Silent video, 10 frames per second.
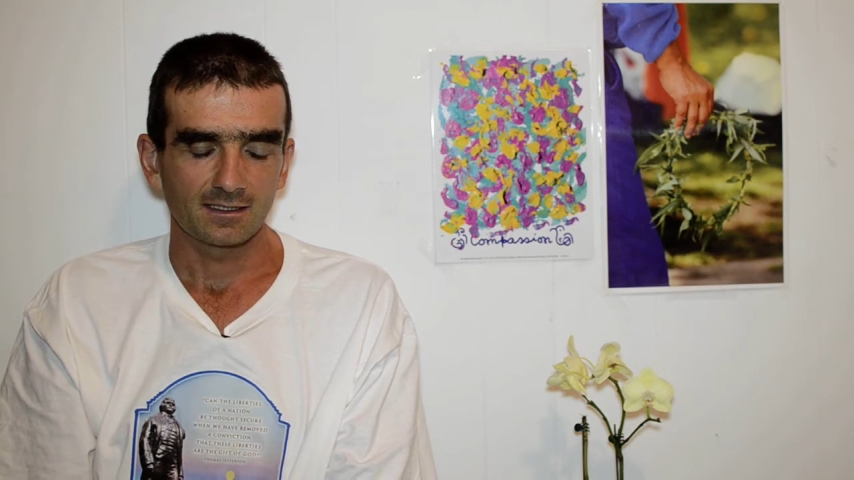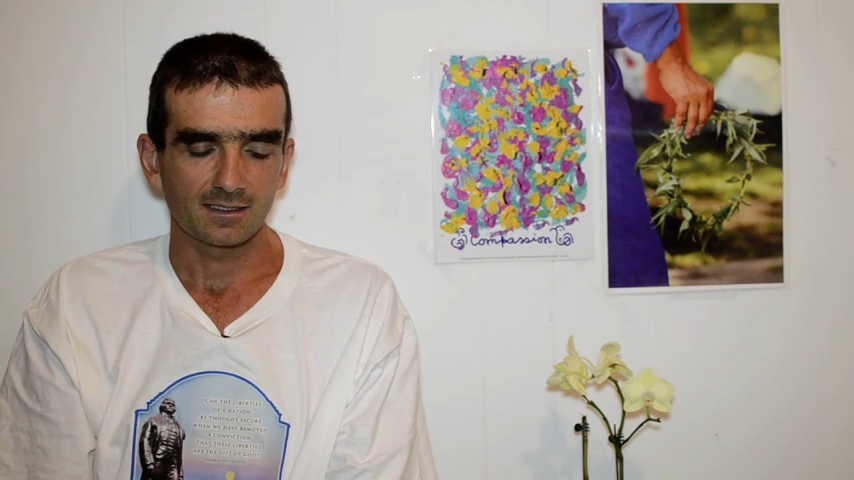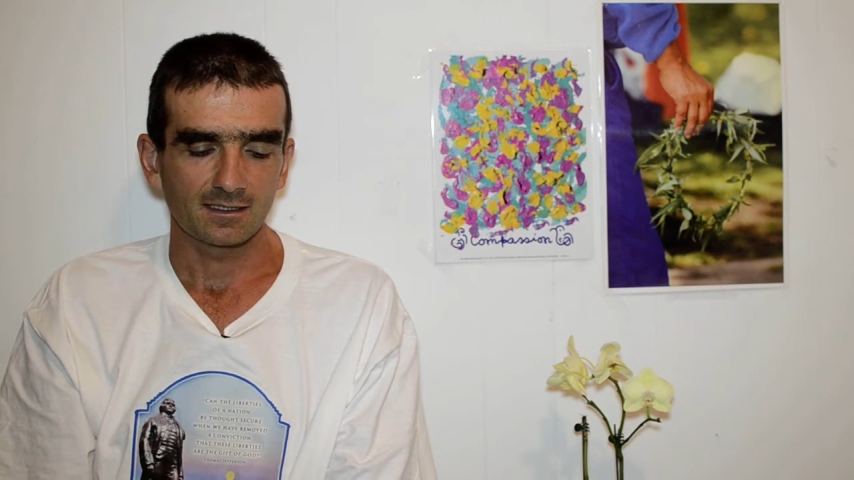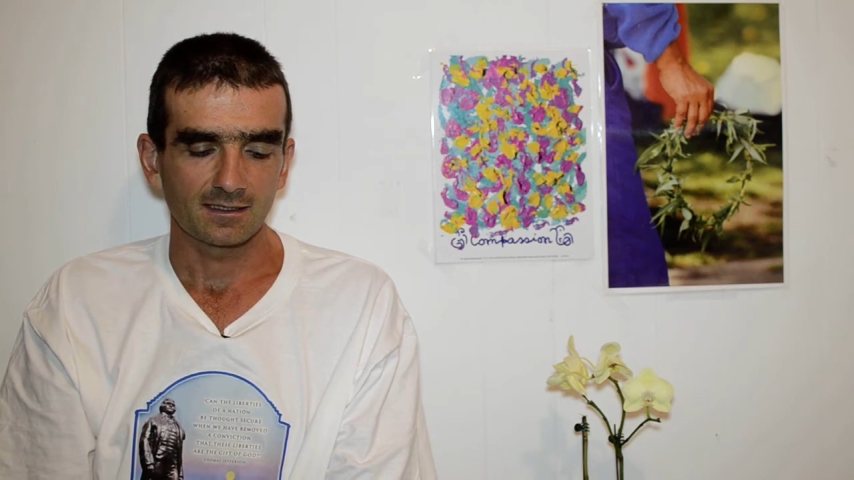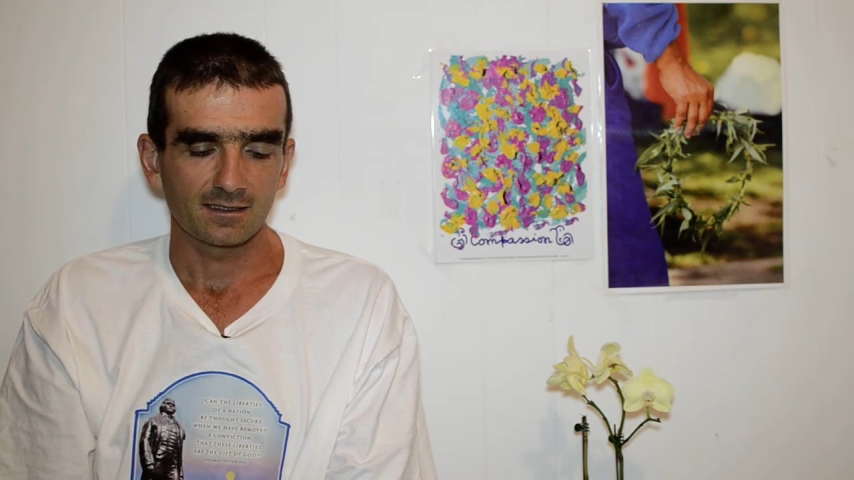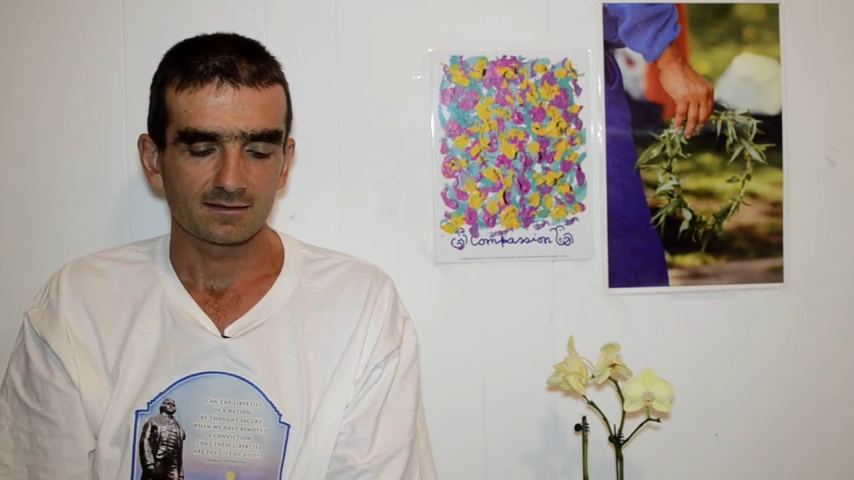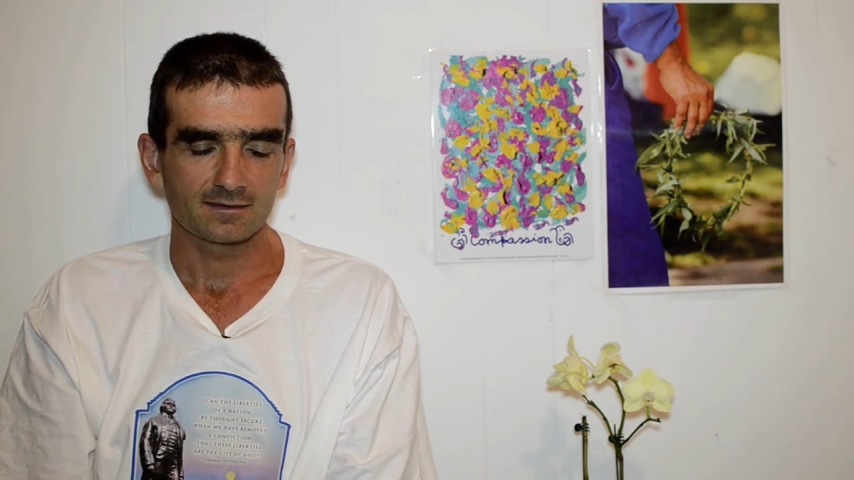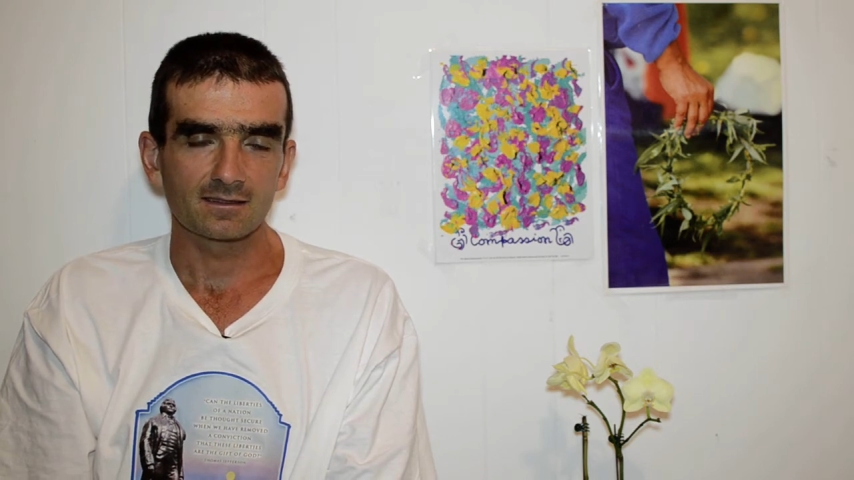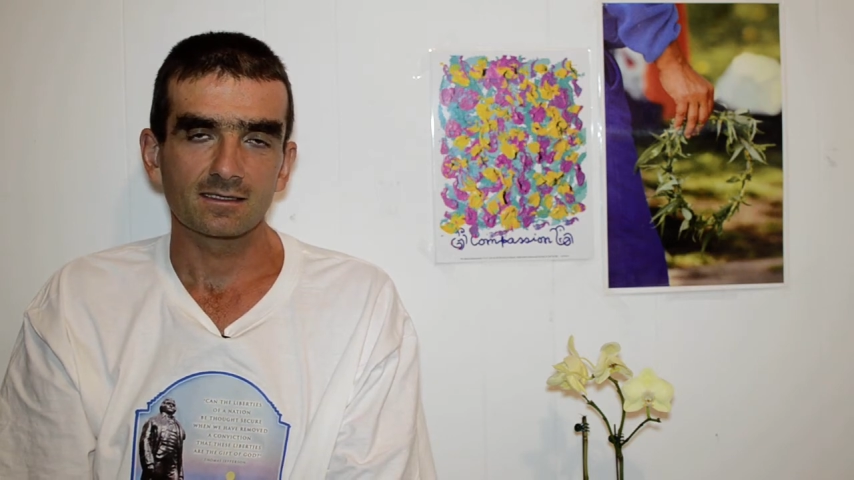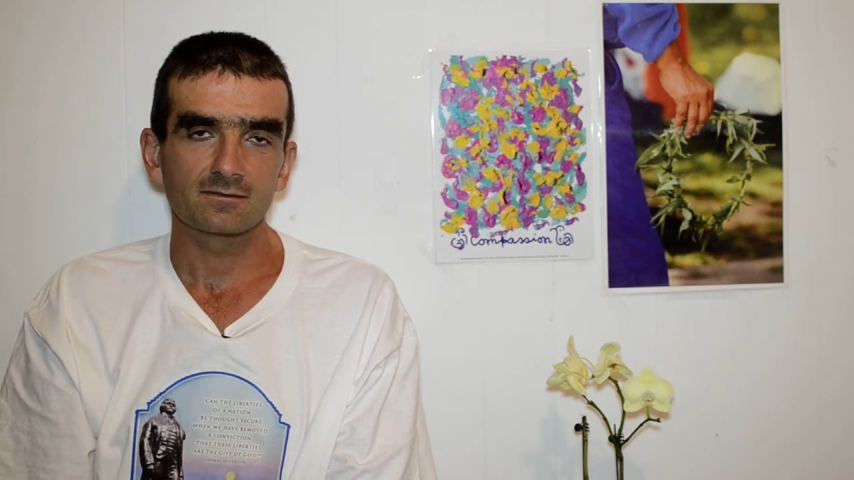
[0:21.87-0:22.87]
at
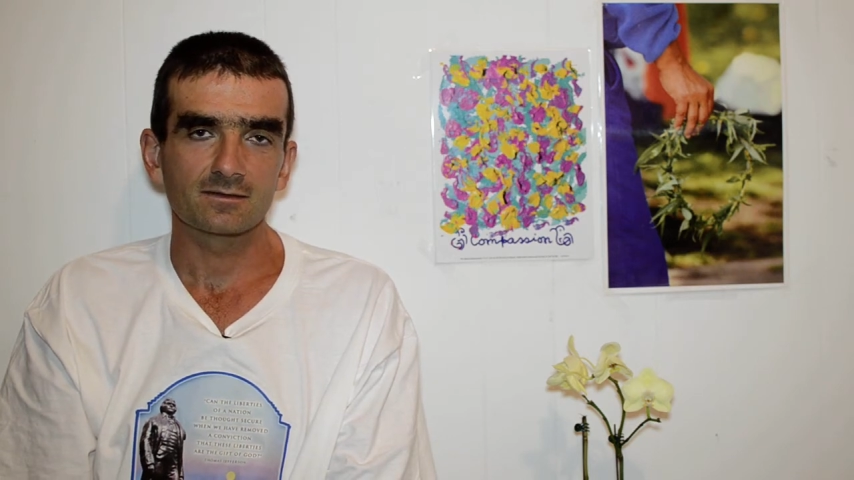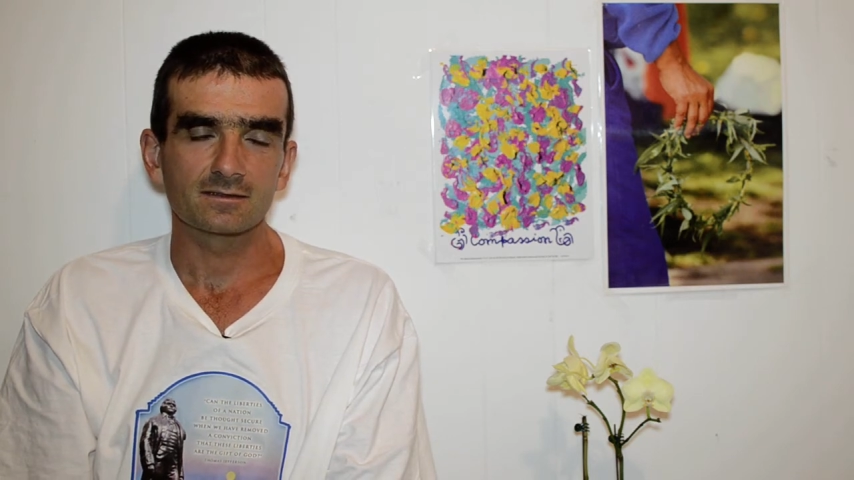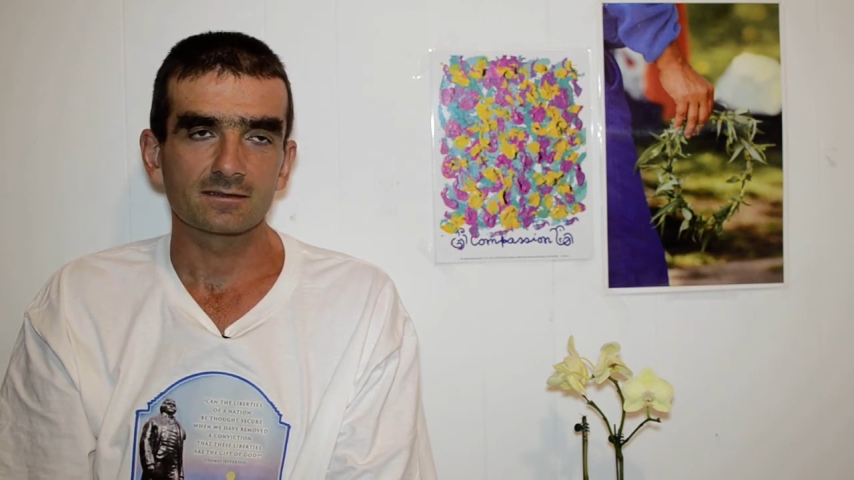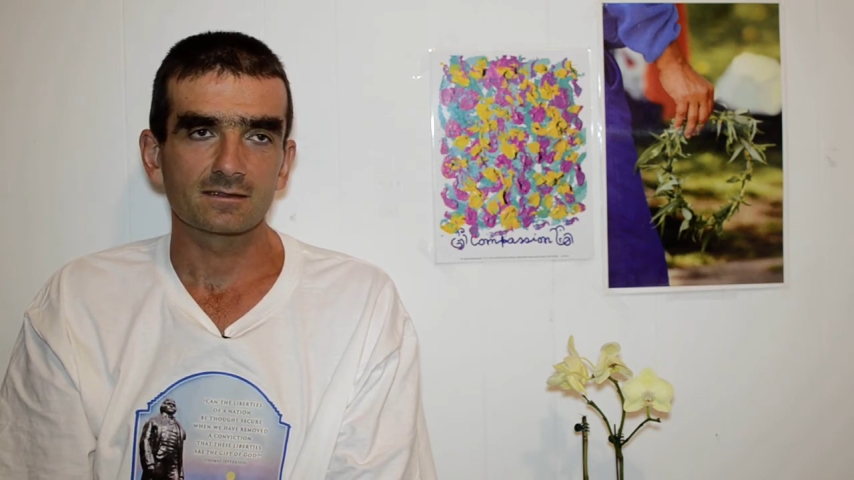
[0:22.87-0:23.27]
11